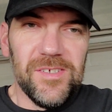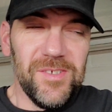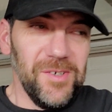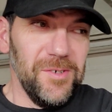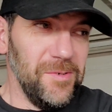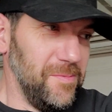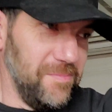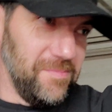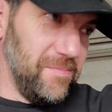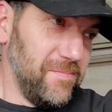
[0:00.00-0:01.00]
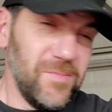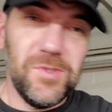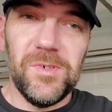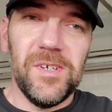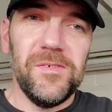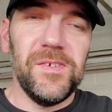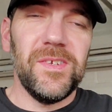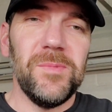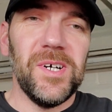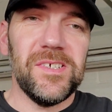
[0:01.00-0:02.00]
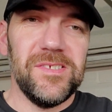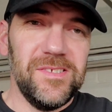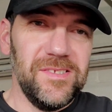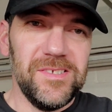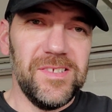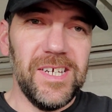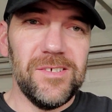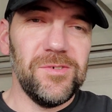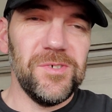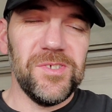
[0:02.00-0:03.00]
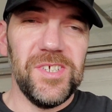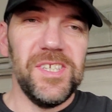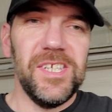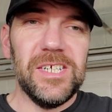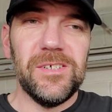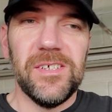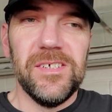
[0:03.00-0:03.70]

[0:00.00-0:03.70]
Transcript: So 250 bucks, this dinosaur sitting here.